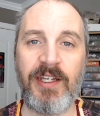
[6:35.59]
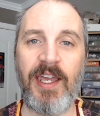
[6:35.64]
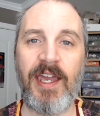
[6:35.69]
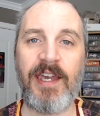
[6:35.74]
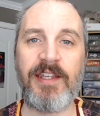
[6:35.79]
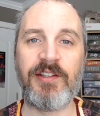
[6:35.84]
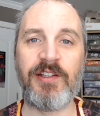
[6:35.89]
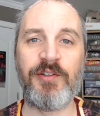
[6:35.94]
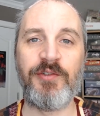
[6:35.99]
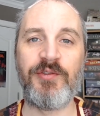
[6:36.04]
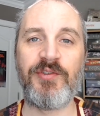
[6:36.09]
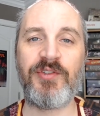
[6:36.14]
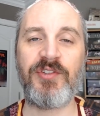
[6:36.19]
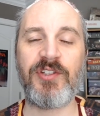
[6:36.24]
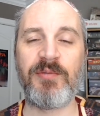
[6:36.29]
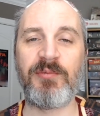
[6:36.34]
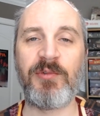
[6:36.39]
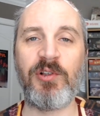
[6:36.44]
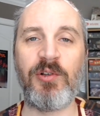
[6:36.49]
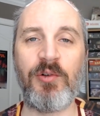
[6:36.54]
and lose
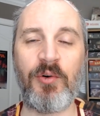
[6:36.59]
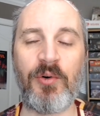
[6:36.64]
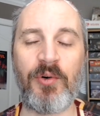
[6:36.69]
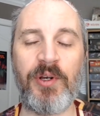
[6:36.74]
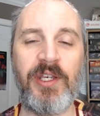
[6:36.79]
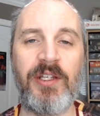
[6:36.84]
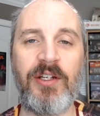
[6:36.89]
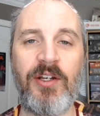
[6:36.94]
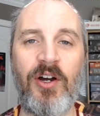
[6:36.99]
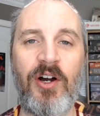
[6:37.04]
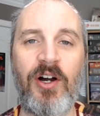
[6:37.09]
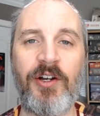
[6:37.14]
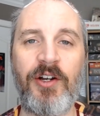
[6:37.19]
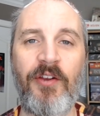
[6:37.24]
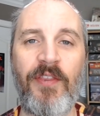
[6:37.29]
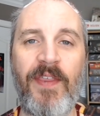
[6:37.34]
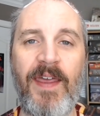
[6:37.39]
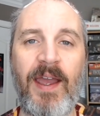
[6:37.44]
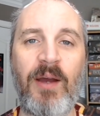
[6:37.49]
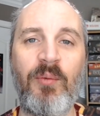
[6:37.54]
some glory and
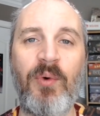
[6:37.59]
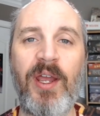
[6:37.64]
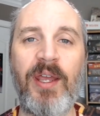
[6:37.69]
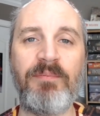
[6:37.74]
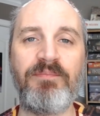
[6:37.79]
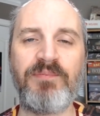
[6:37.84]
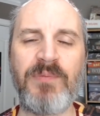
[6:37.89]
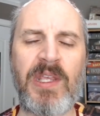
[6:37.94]
honor that way.